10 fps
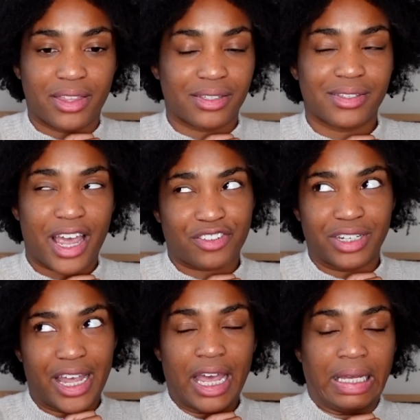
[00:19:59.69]
This is
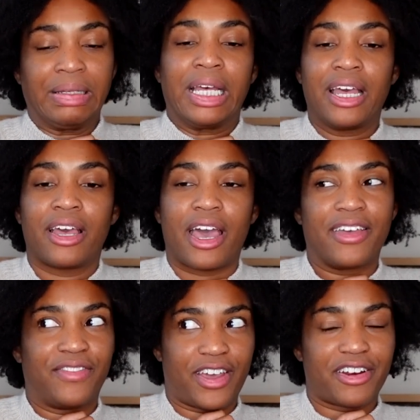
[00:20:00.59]
actually
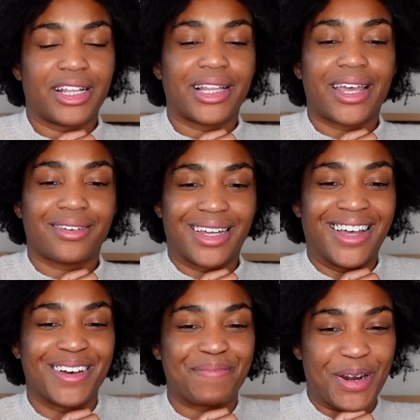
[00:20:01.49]
a very late
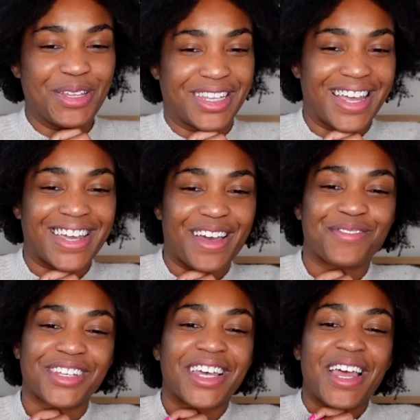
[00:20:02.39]
birthday gift.